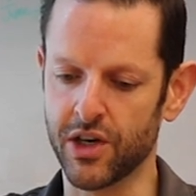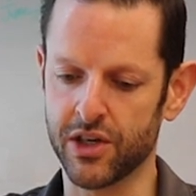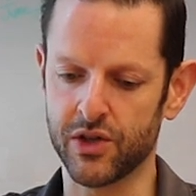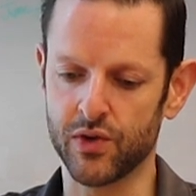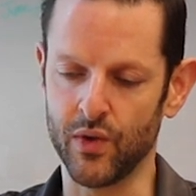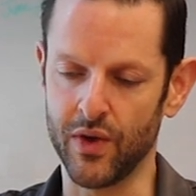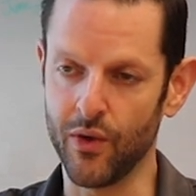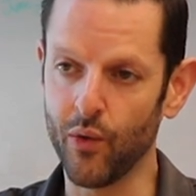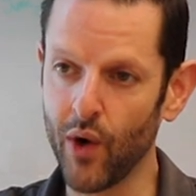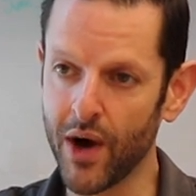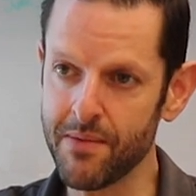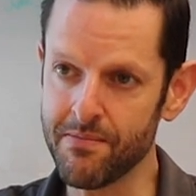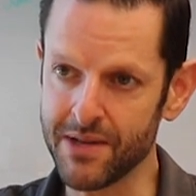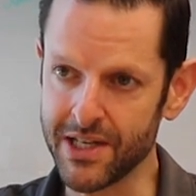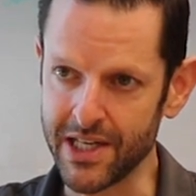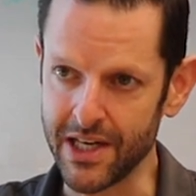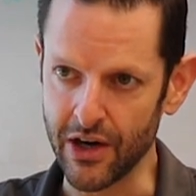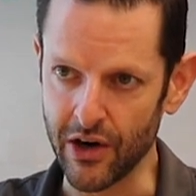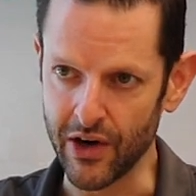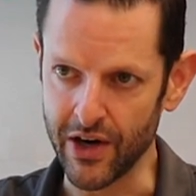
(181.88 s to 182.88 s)
works with one
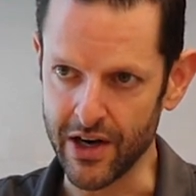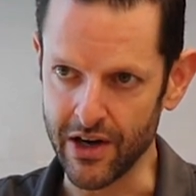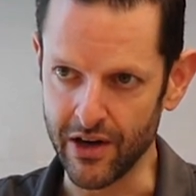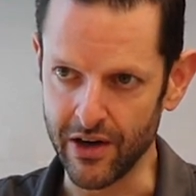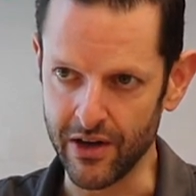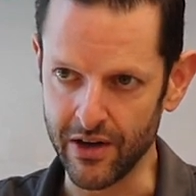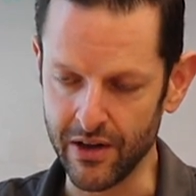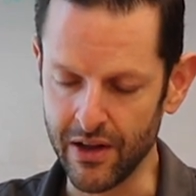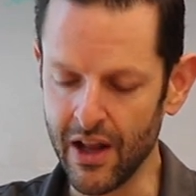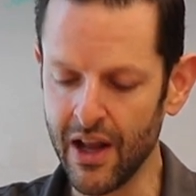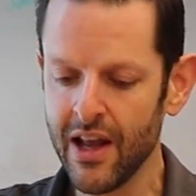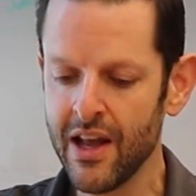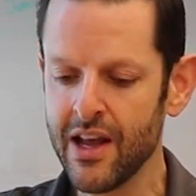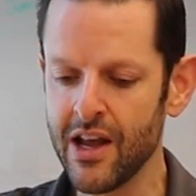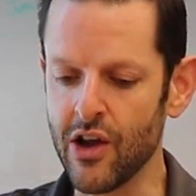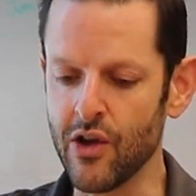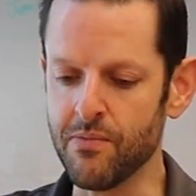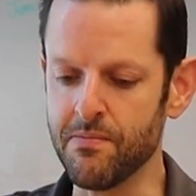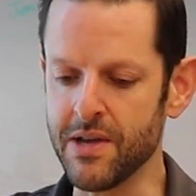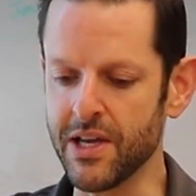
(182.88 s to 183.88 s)
material,
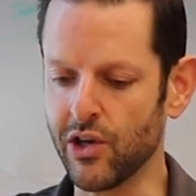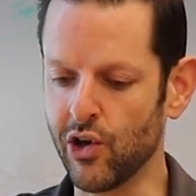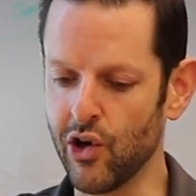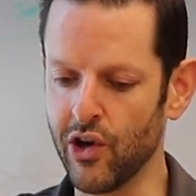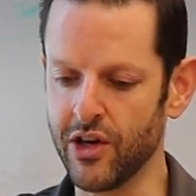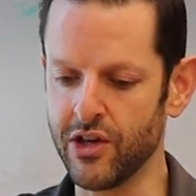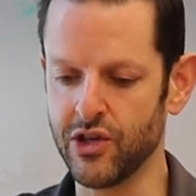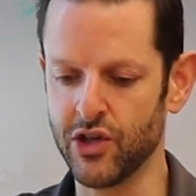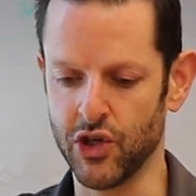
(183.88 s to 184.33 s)
it'd be good